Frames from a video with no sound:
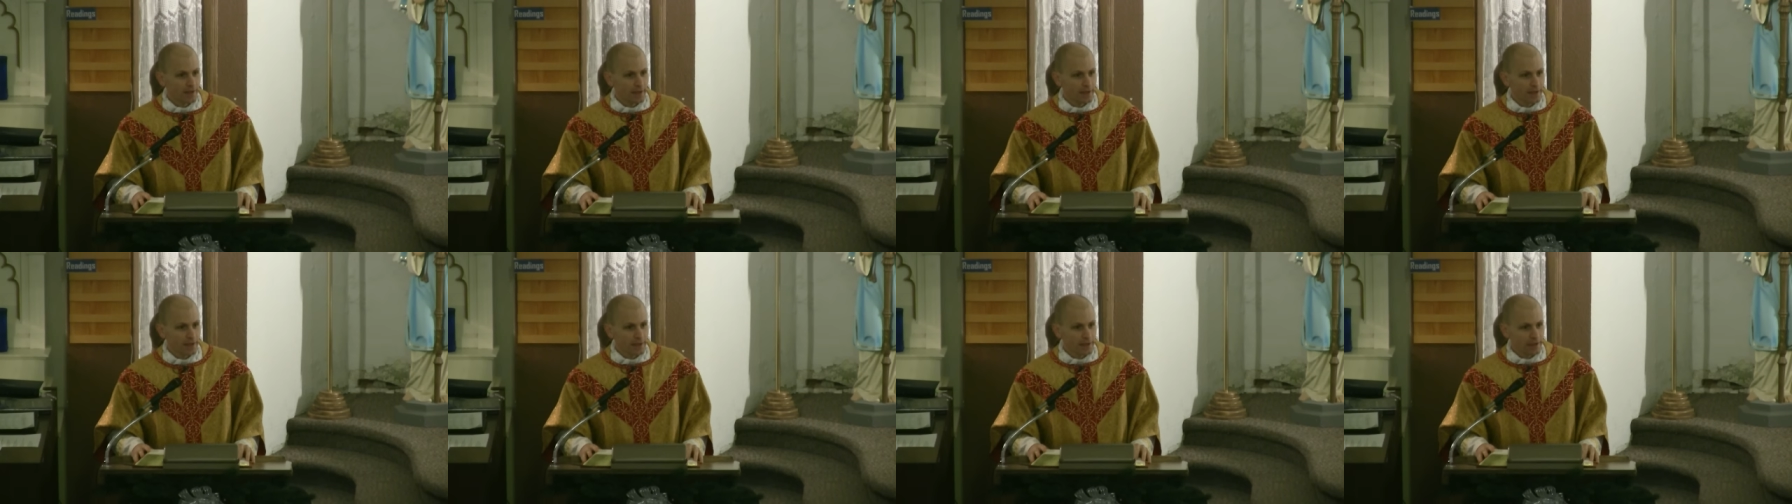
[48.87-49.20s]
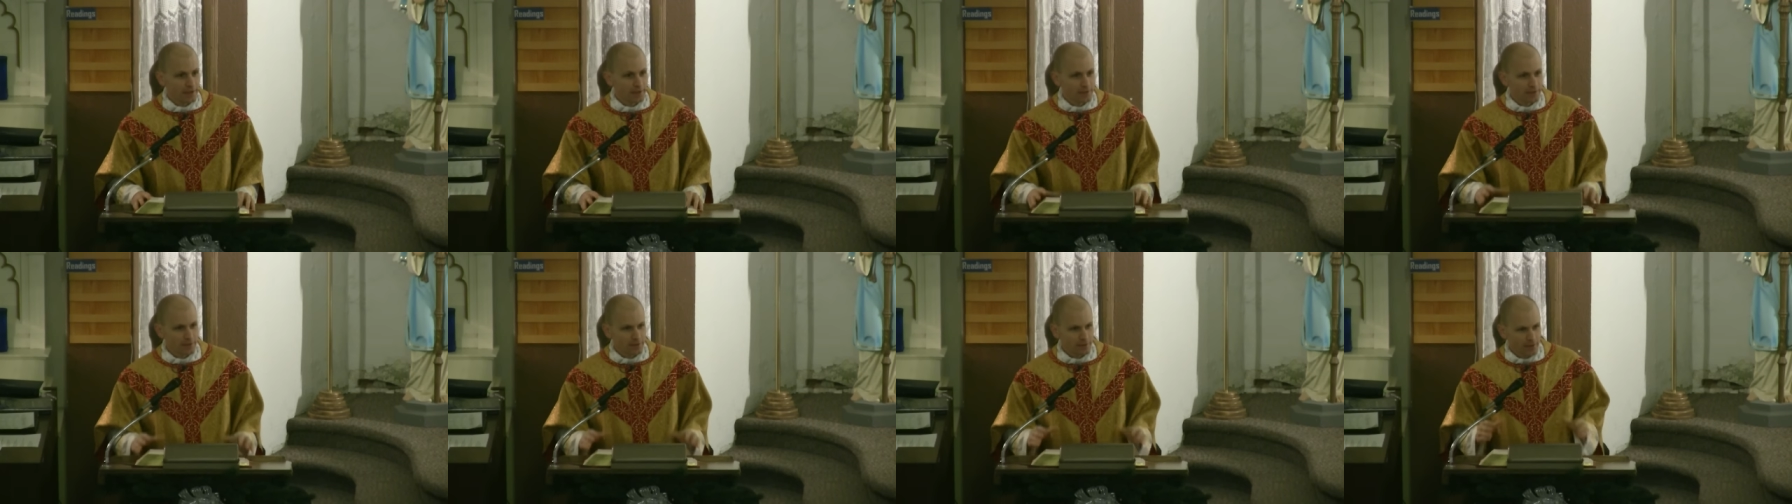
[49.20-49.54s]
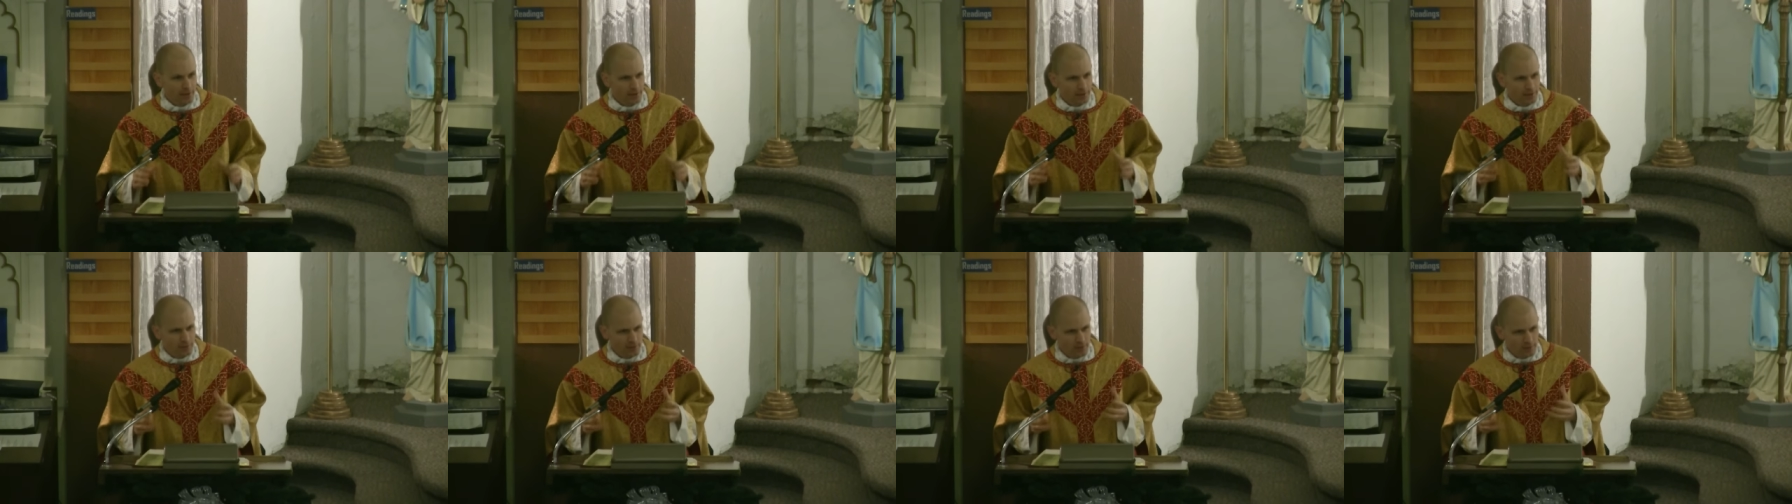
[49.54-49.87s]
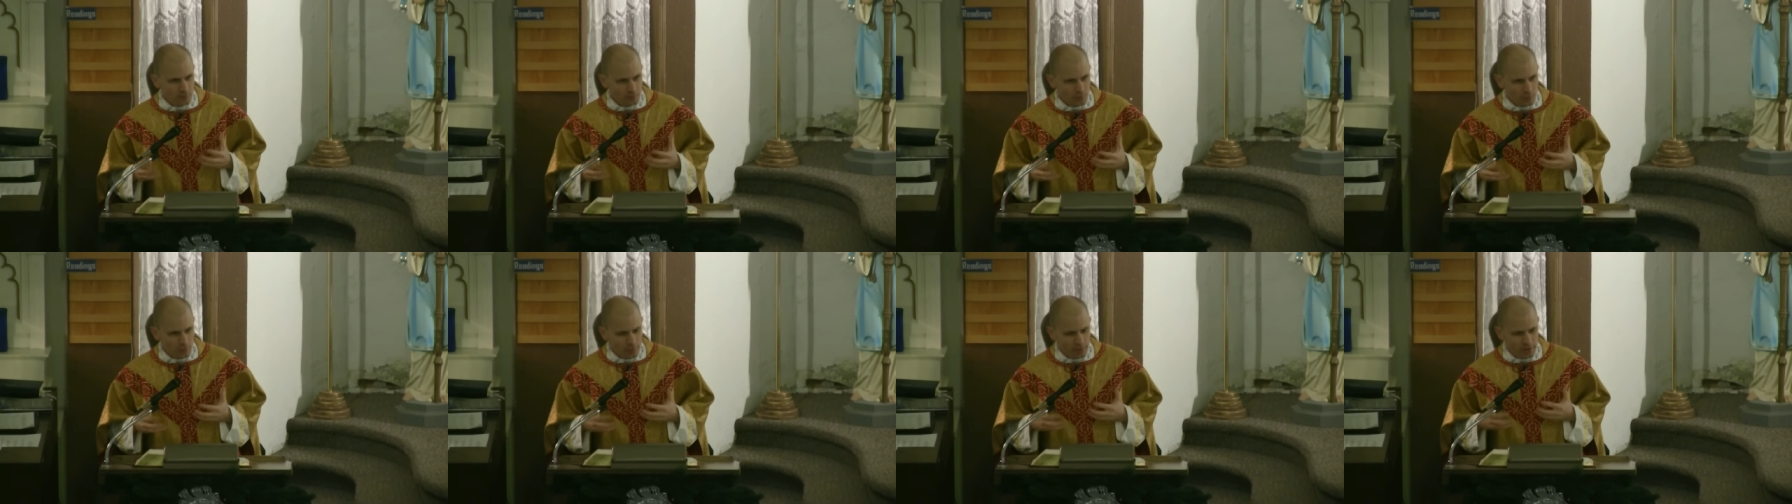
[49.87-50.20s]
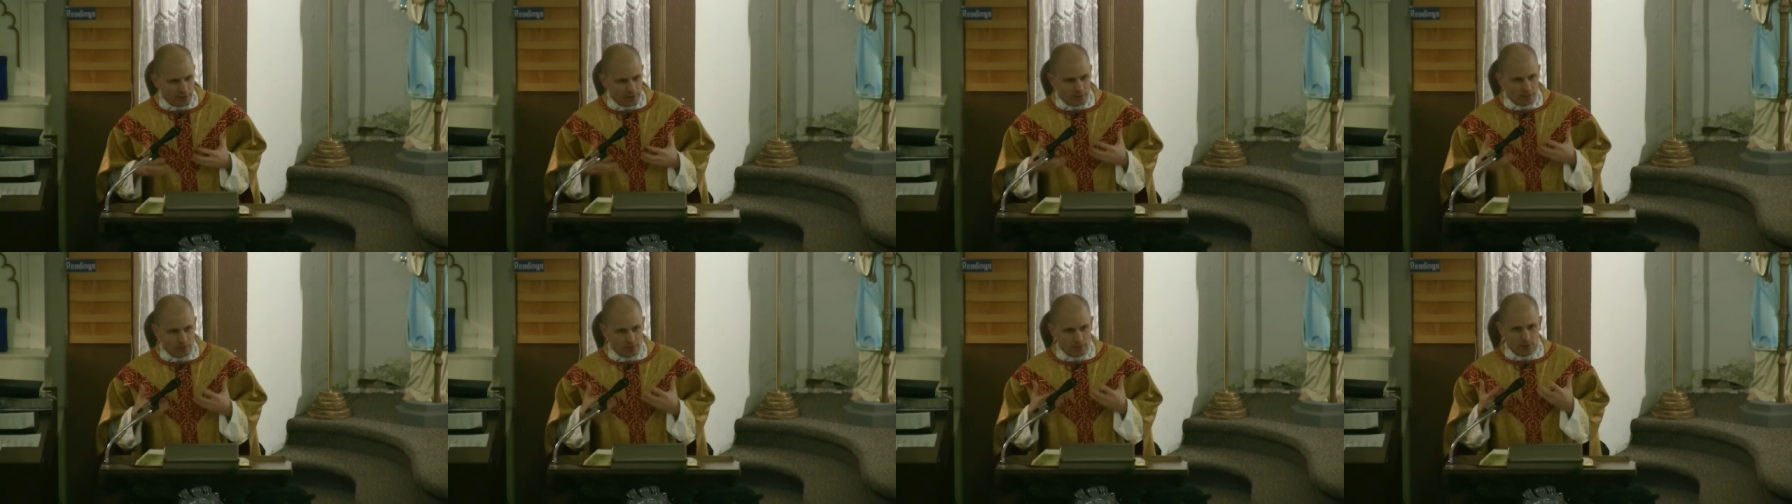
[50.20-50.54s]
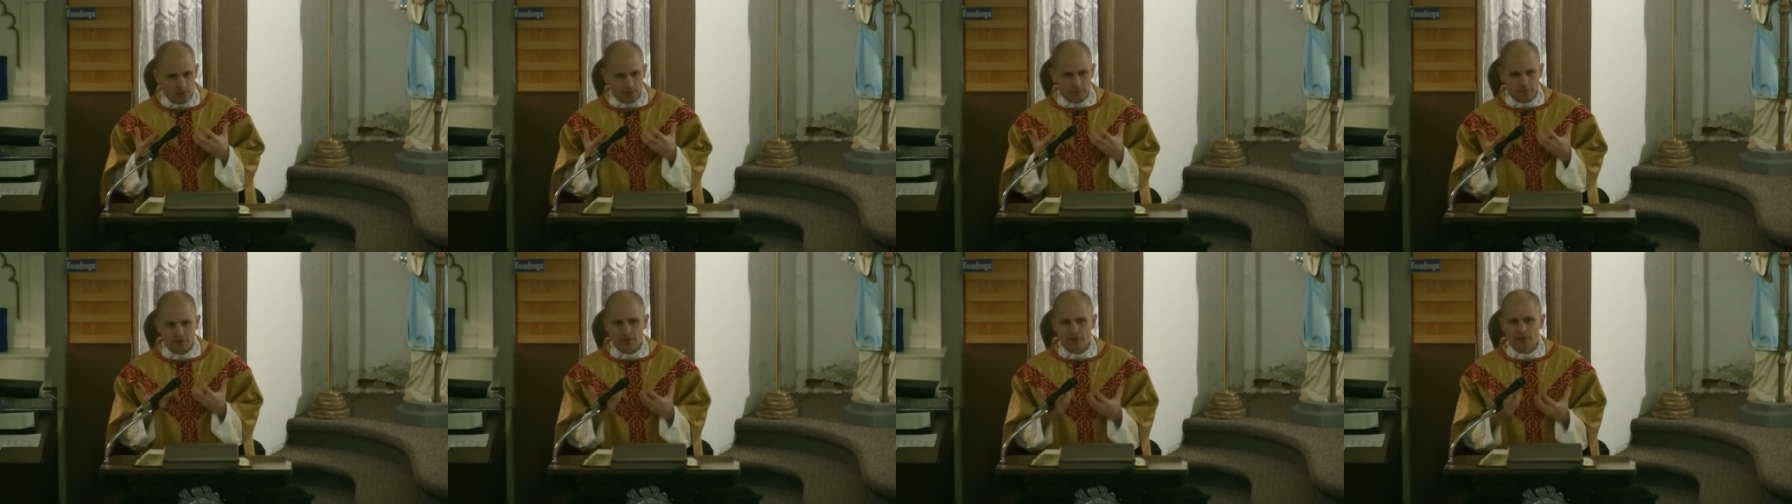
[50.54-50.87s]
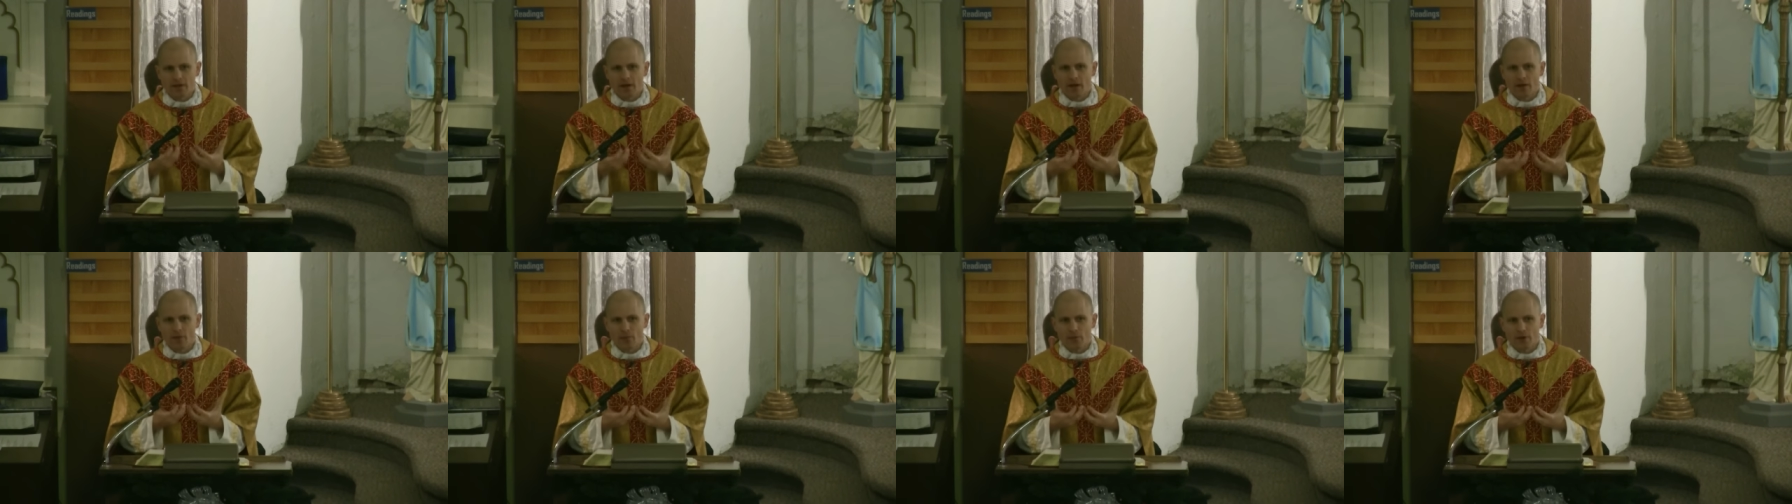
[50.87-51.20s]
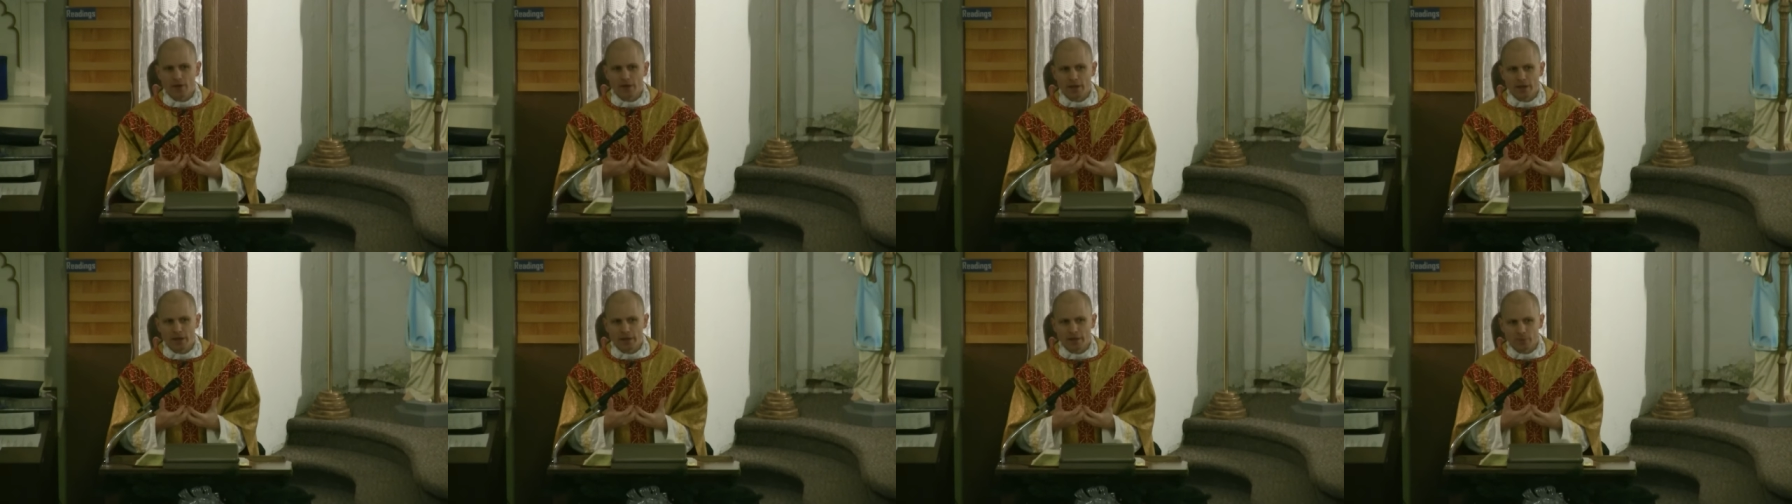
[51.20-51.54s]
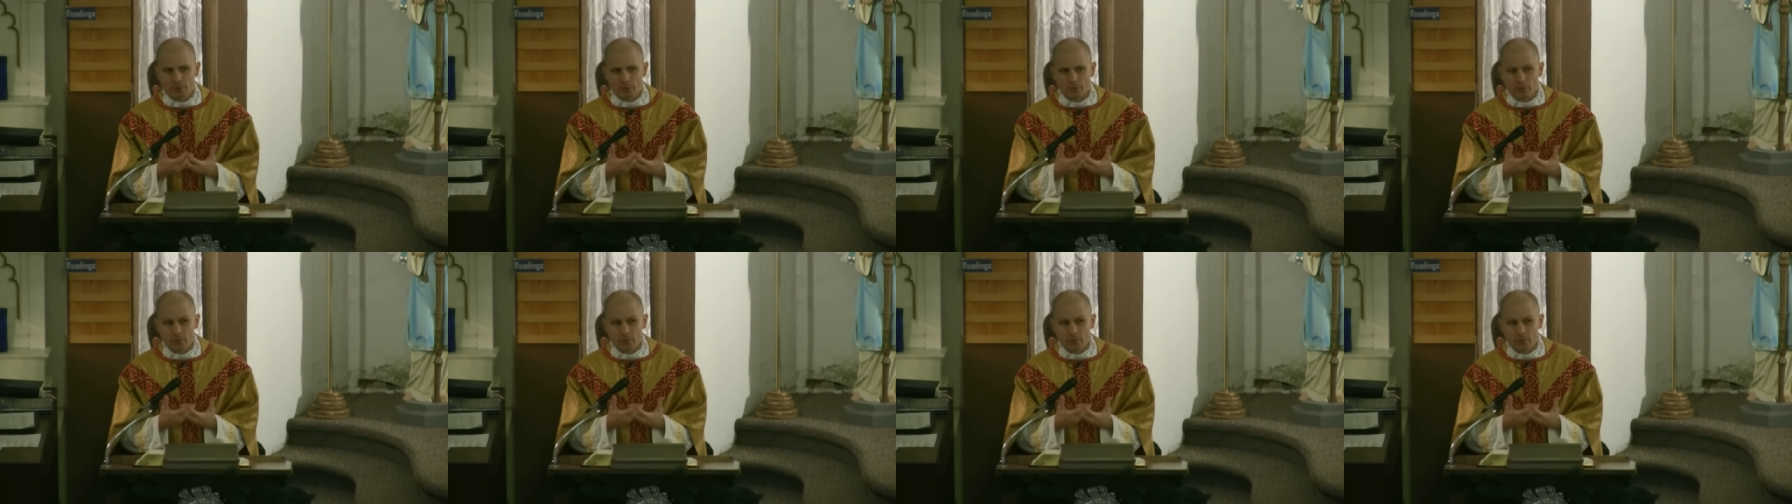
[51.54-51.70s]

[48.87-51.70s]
And I think that when we can think of it in that way,